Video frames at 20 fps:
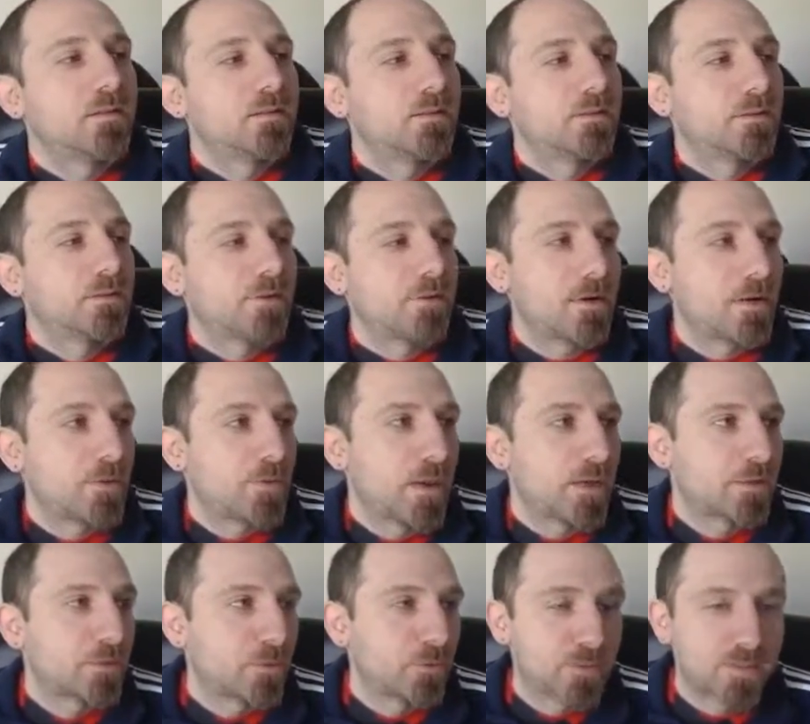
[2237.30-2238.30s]
Straight away
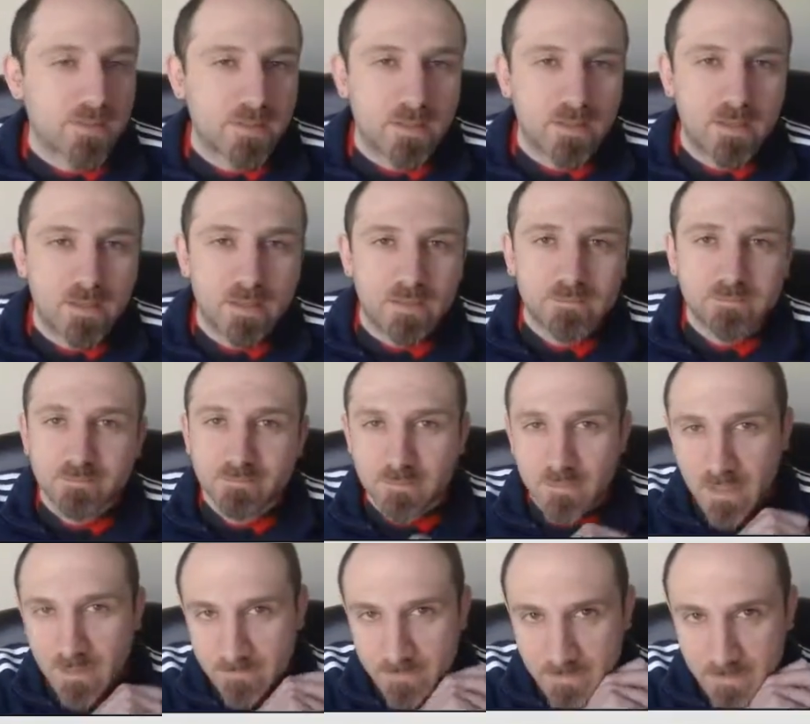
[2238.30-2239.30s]
do Rasenha
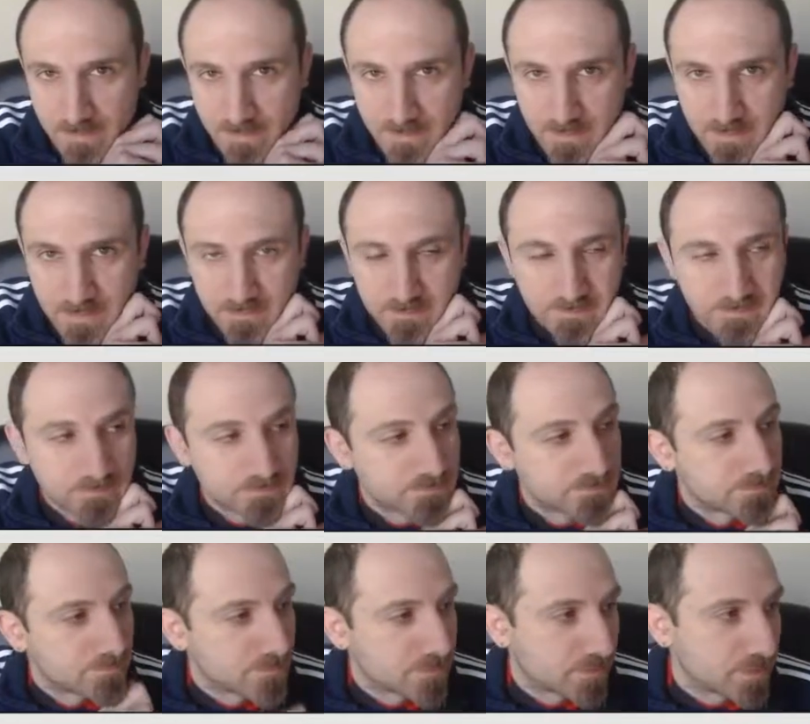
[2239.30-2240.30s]
after
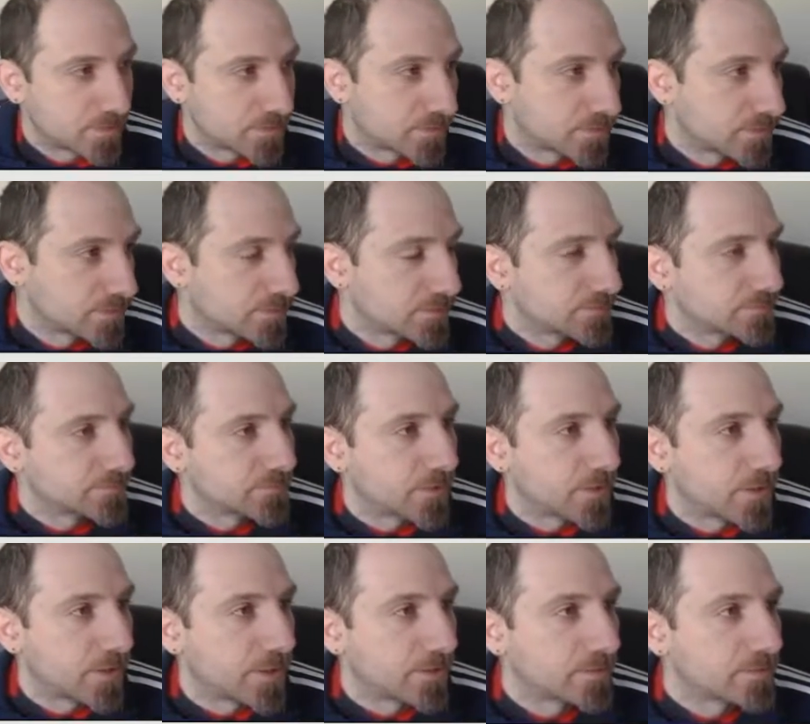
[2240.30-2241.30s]
scissors.
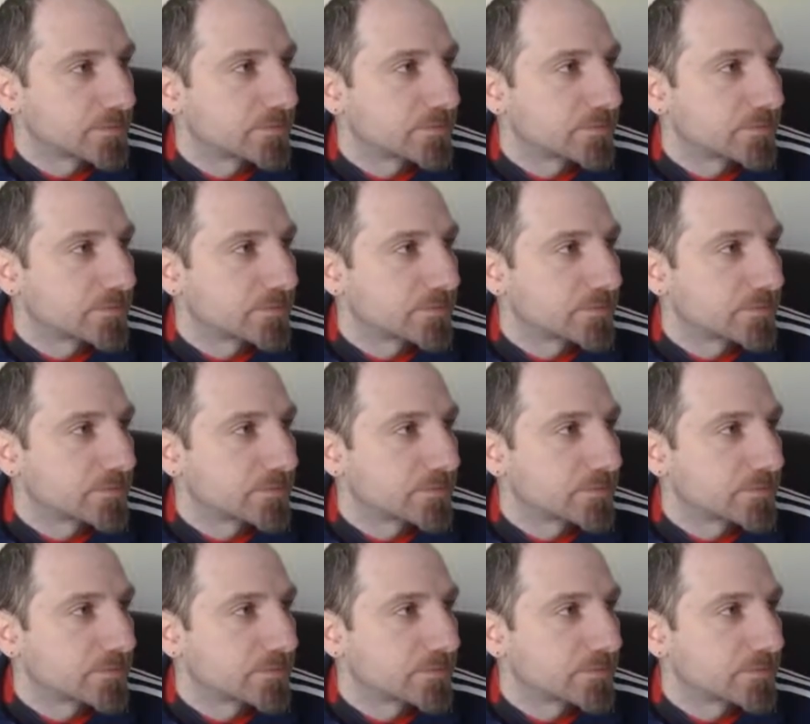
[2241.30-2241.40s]
Alright.